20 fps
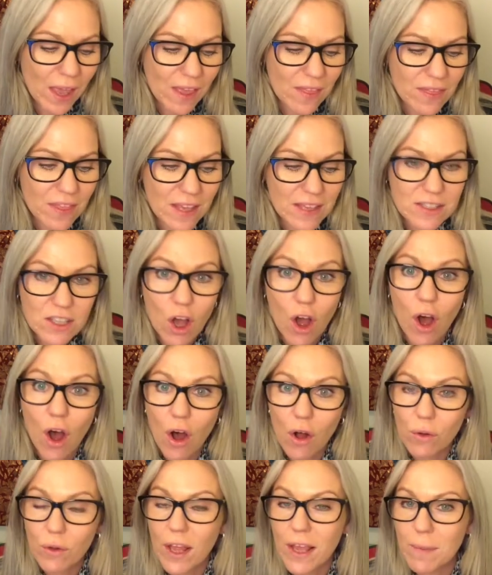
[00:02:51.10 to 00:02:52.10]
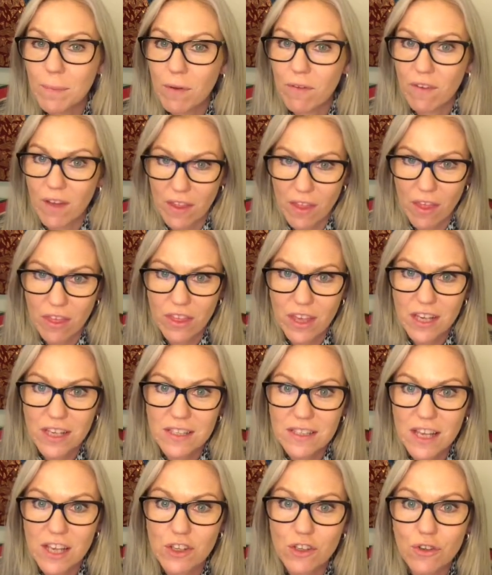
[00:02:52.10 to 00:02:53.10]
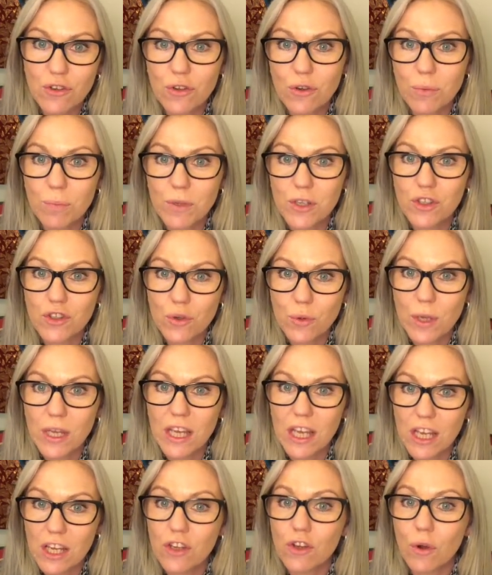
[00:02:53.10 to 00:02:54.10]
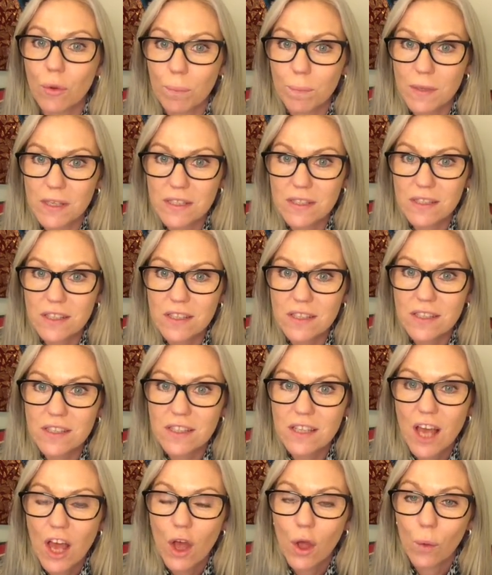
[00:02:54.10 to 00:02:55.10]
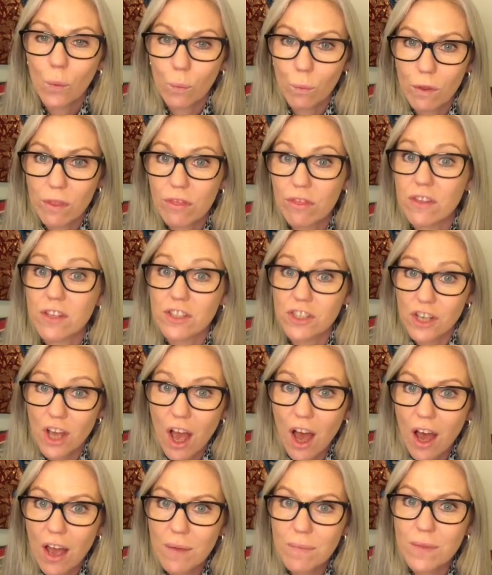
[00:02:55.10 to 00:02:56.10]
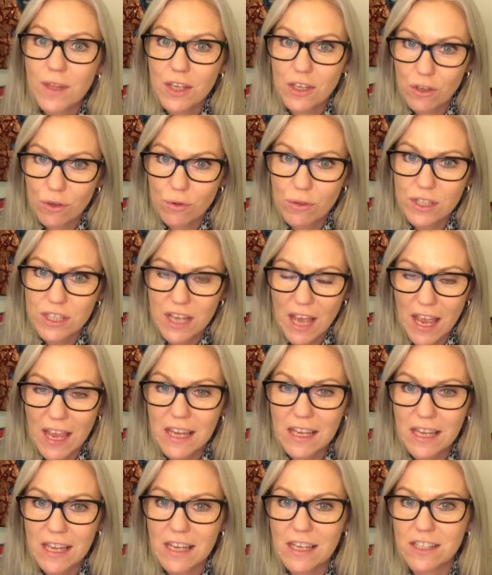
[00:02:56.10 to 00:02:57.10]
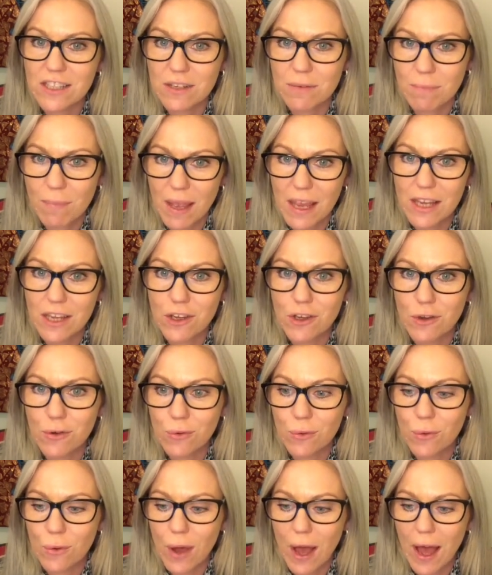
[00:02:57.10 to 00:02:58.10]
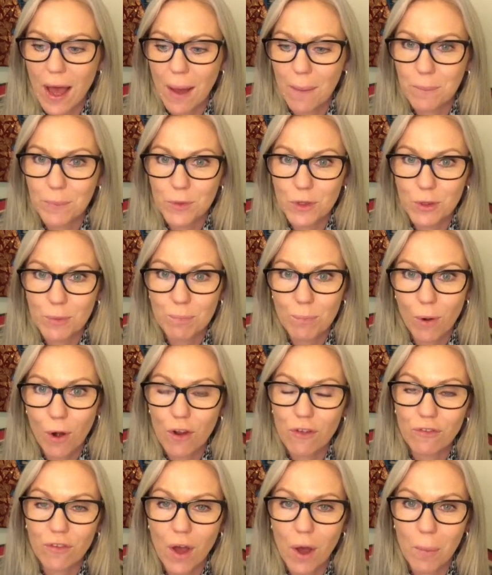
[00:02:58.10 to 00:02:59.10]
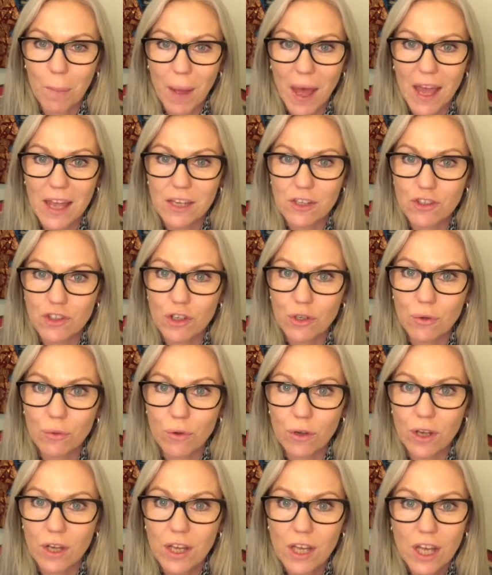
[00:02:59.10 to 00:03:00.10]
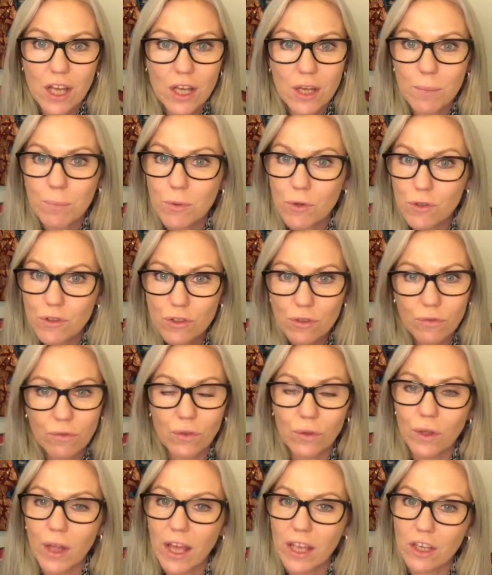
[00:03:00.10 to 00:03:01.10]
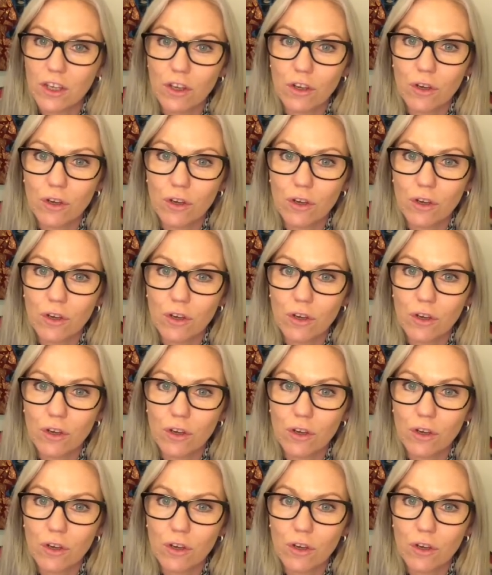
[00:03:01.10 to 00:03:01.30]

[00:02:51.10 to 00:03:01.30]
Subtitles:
There's a whole heap of other things that you could be doing in your business with the time that you're taking to make your profile page look beautiful and